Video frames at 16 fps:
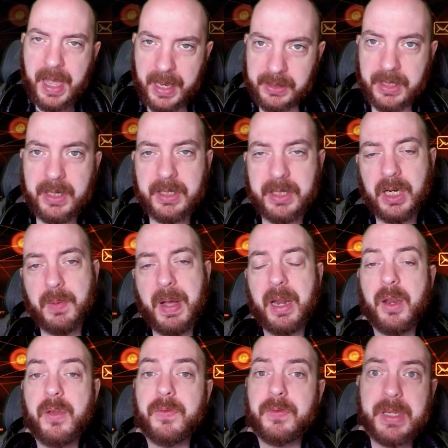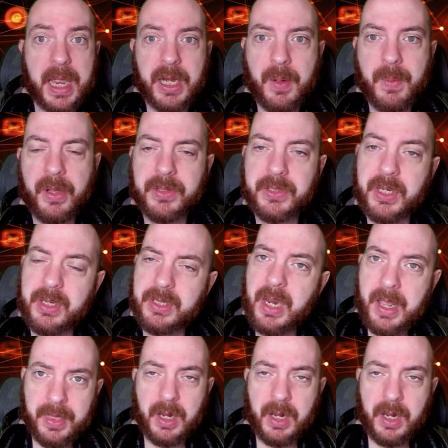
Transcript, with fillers: a sinister cabal of technomancers